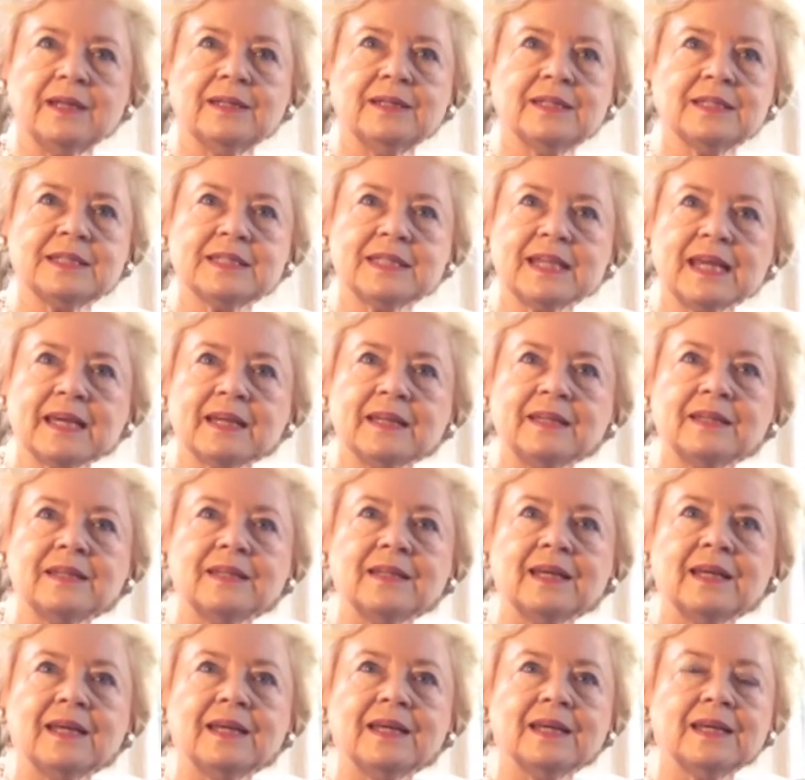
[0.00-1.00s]
And the second
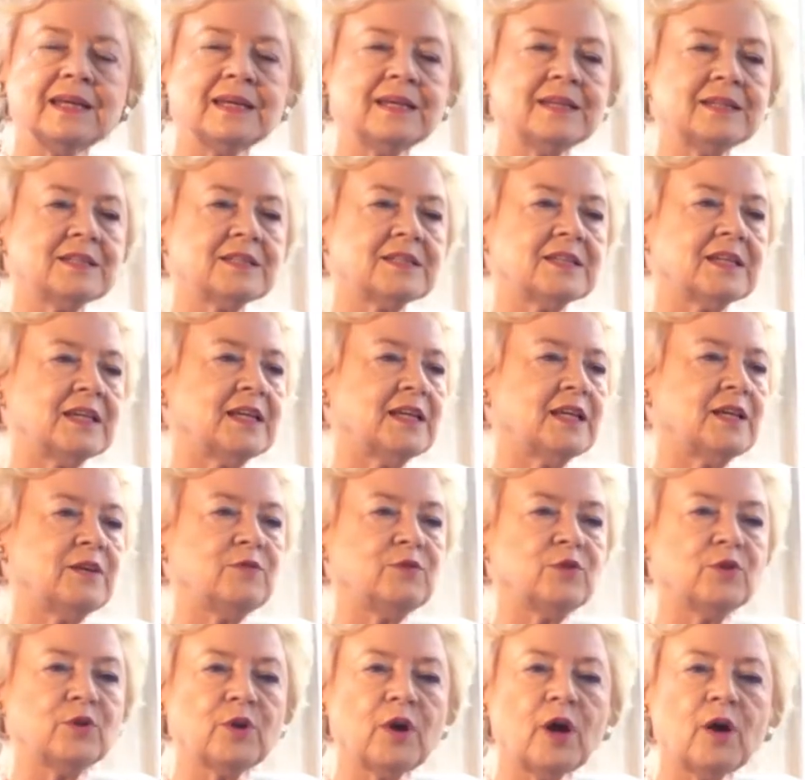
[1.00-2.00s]
thing is,
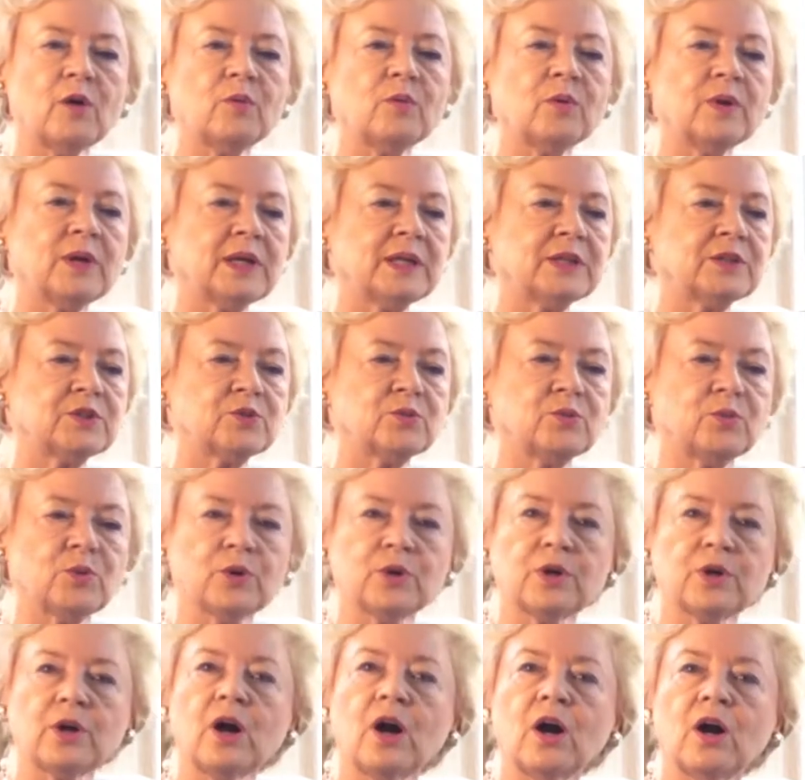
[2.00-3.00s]
if you're not willing to
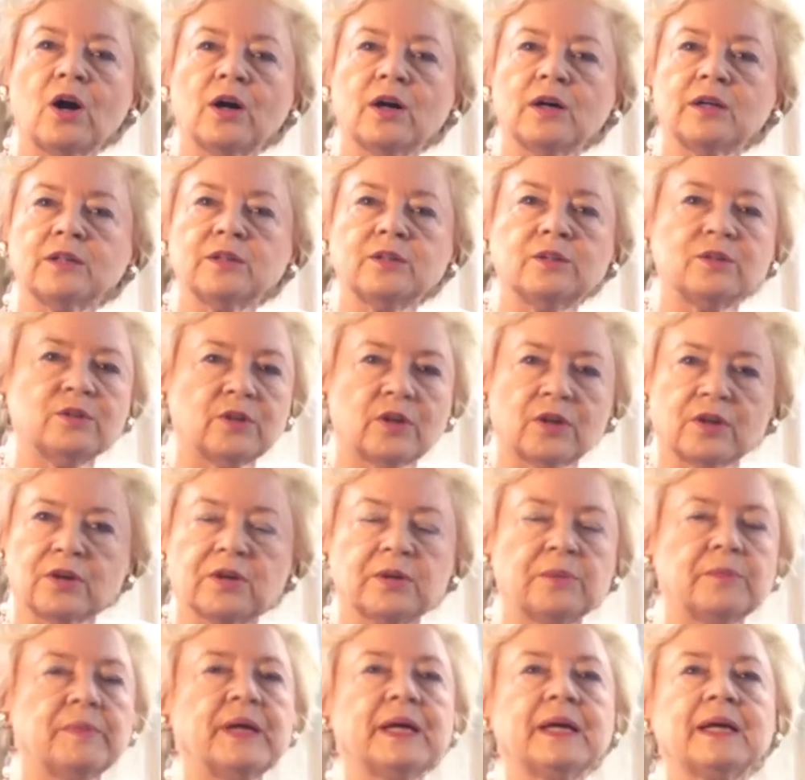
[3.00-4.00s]
work hard, you're not
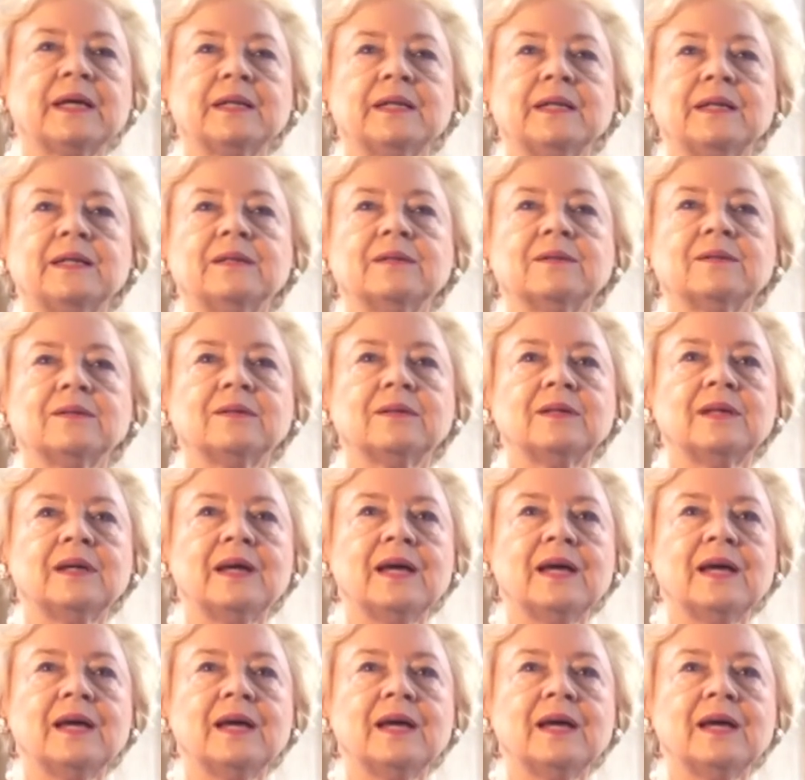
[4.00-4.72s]
going to make it either.